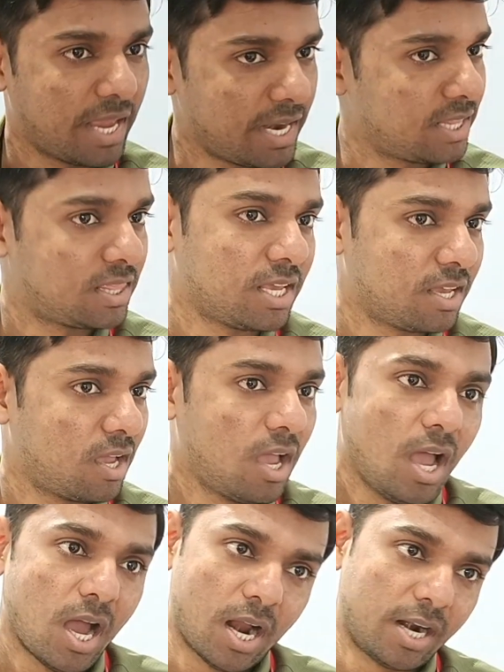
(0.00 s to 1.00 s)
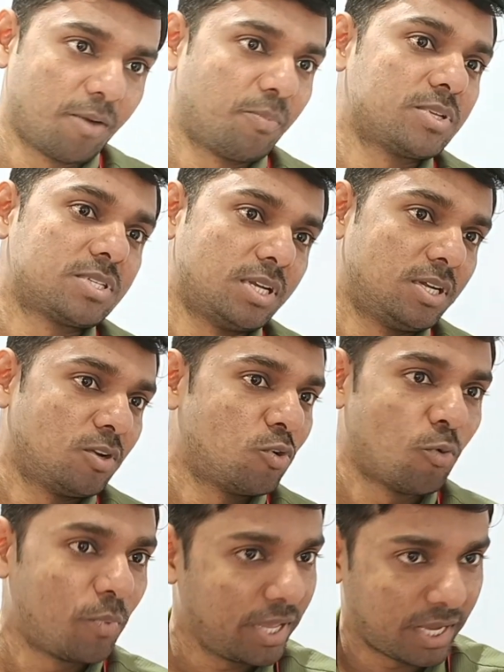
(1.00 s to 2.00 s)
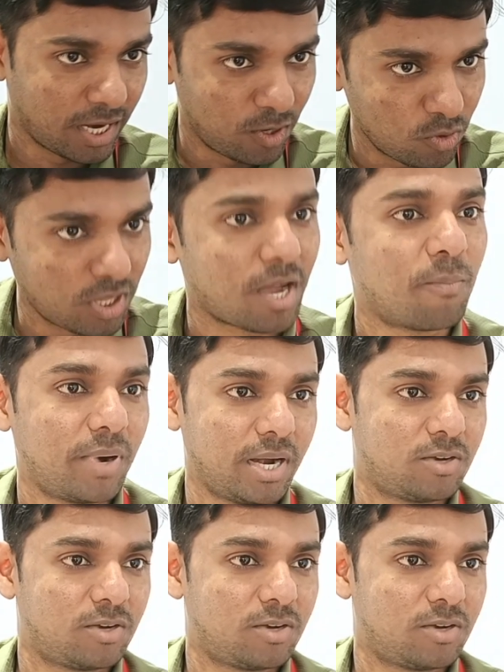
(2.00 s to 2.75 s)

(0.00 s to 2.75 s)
So anything 100% nobody can do the complete.